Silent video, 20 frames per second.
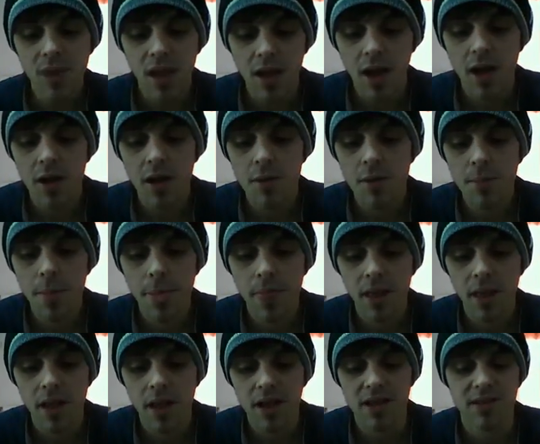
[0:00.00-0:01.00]

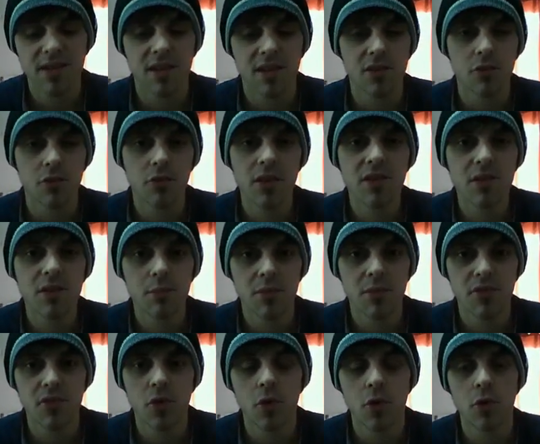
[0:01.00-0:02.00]
Like I said, the reason
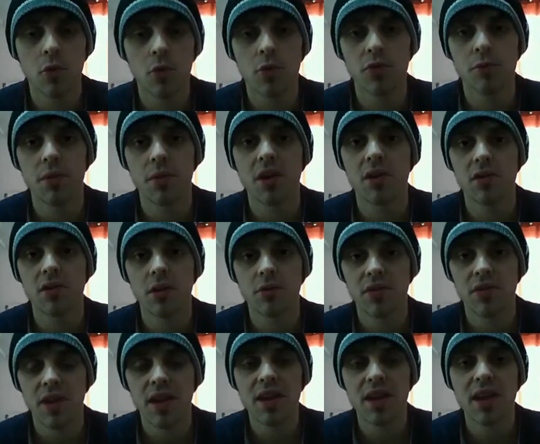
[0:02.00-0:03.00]
before was because I
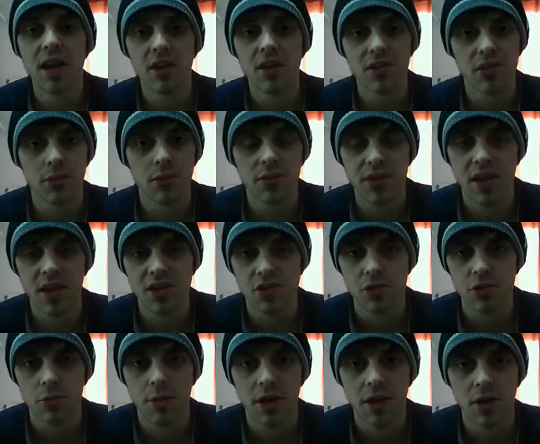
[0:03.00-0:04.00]
was taking out a
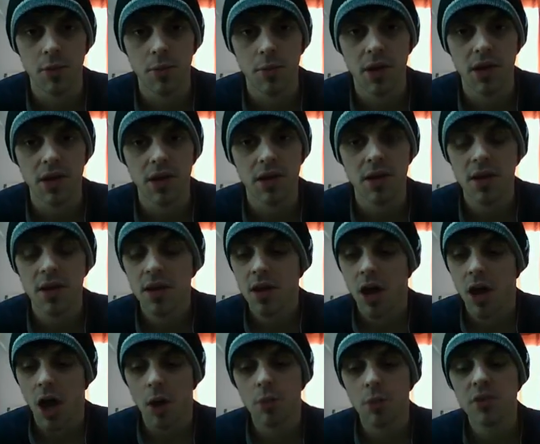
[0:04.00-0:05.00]
substantial amount of money.
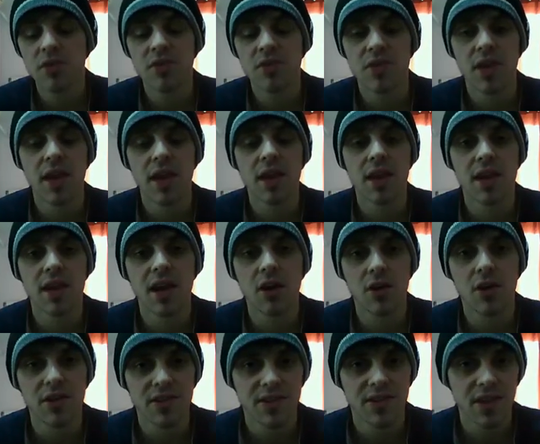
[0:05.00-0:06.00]
I wasn't taking out
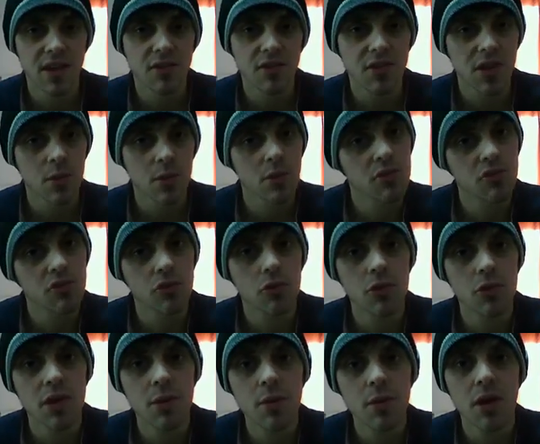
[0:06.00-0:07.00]
a safety
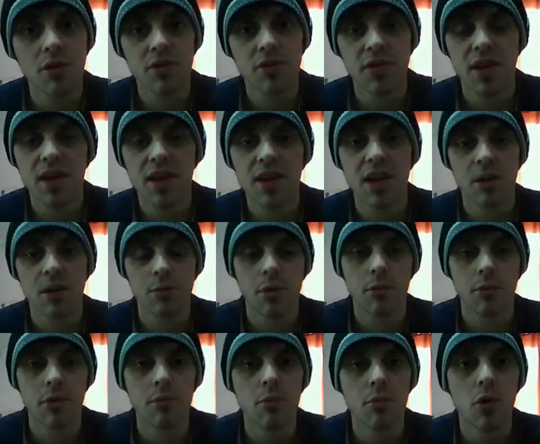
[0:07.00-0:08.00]
withdrawal limit. I was taking out
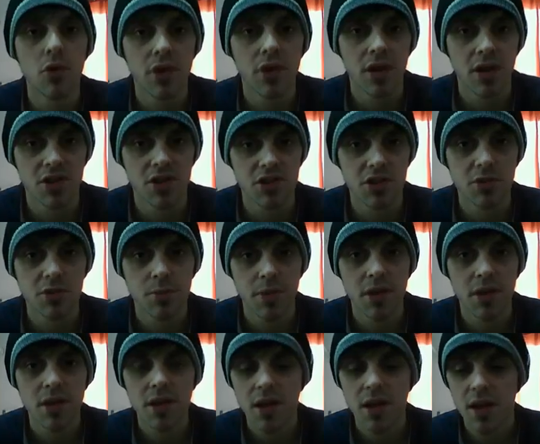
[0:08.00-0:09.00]
probably more than I should
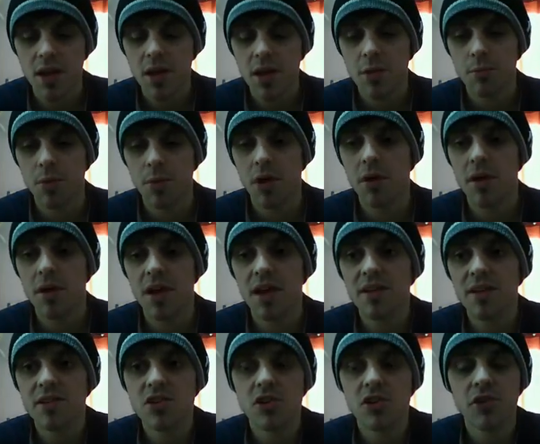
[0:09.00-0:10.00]
be. But
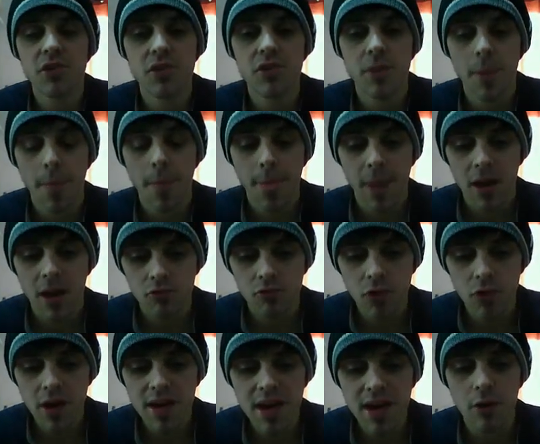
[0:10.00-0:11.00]
it's just,
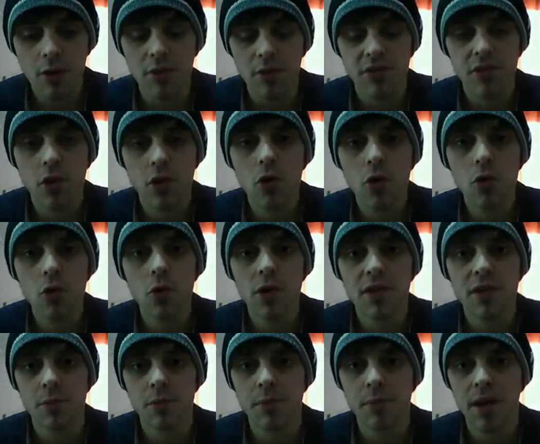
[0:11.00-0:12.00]
right now, it's not
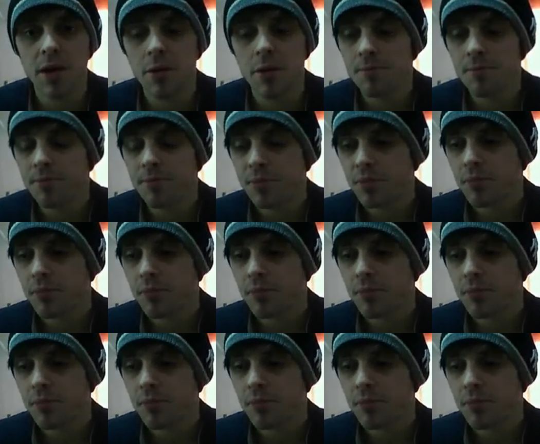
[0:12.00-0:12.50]
always about